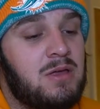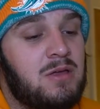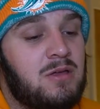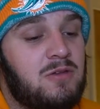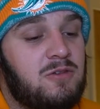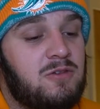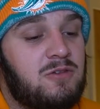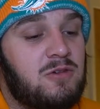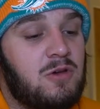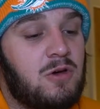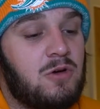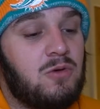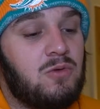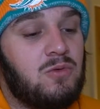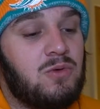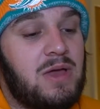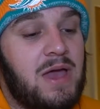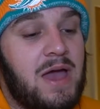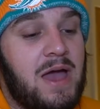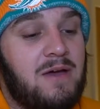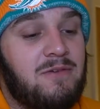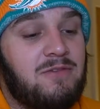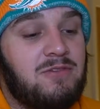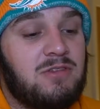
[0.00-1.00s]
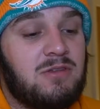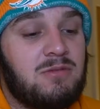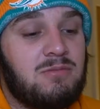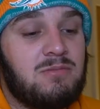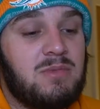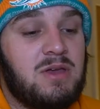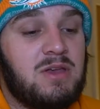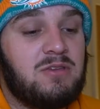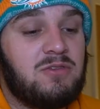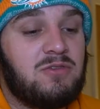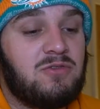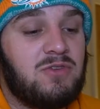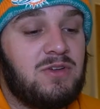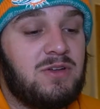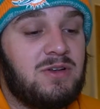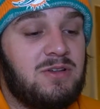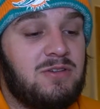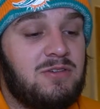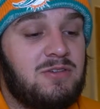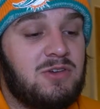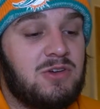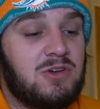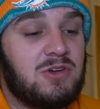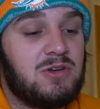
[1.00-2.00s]
So we have some mixed
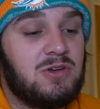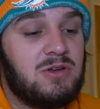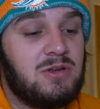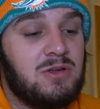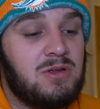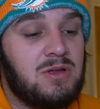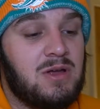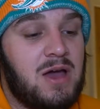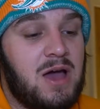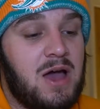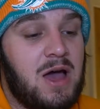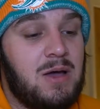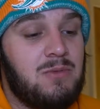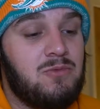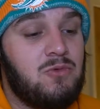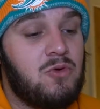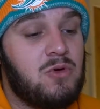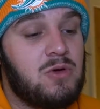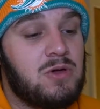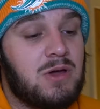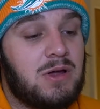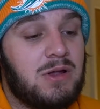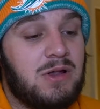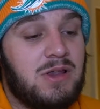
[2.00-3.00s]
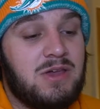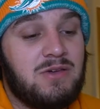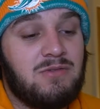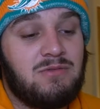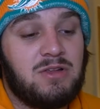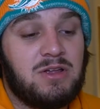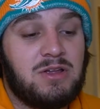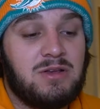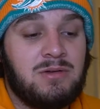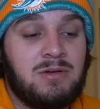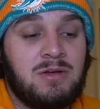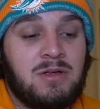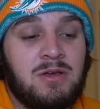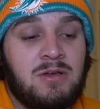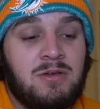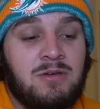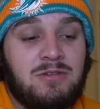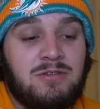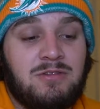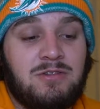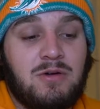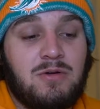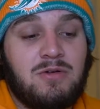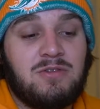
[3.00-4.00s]
feelings here. I'm going Cleveland.
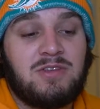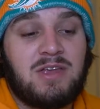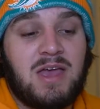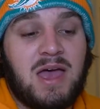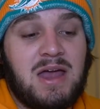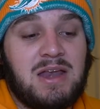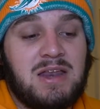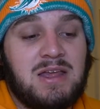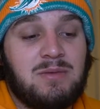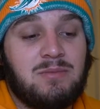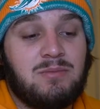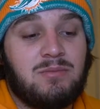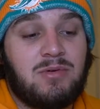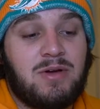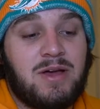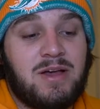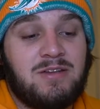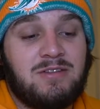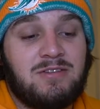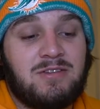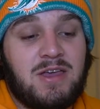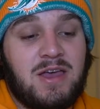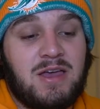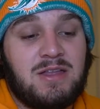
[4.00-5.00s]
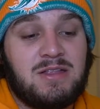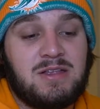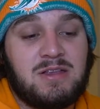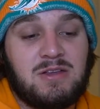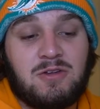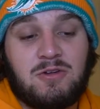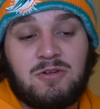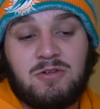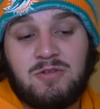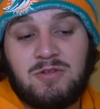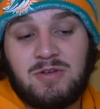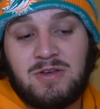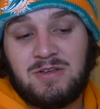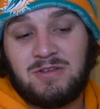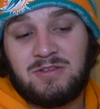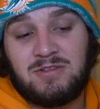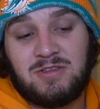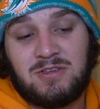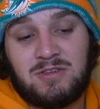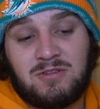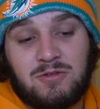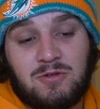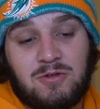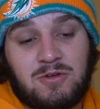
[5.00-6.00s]
So is Eddie and Bryce. And then Chris
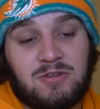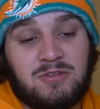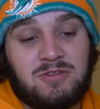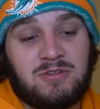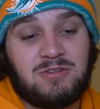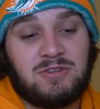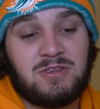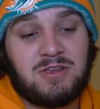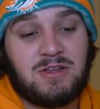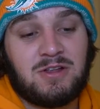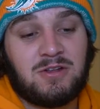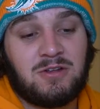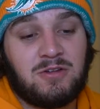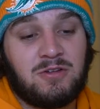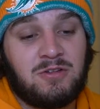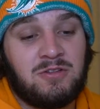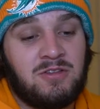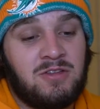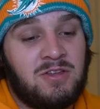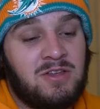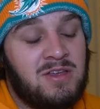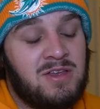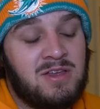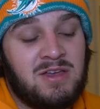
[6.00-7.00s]
is going Steelers.